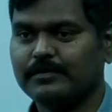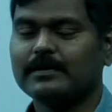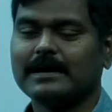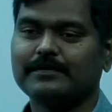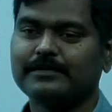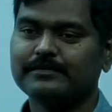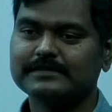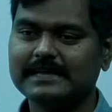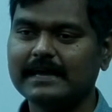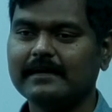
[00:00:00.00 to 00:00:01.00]
You have to
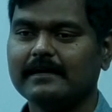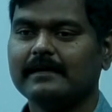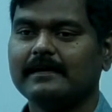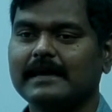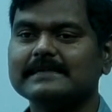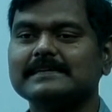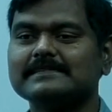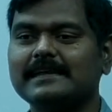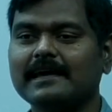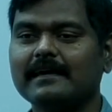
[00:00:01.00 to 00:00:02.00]
use the
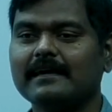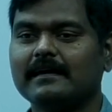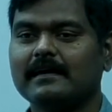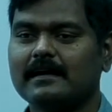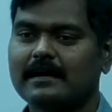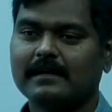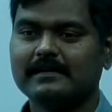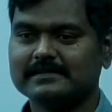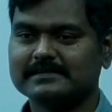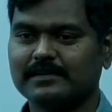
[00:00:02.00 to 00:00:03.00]
SSD
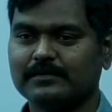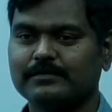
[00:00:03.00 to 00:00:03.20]
hard disk now.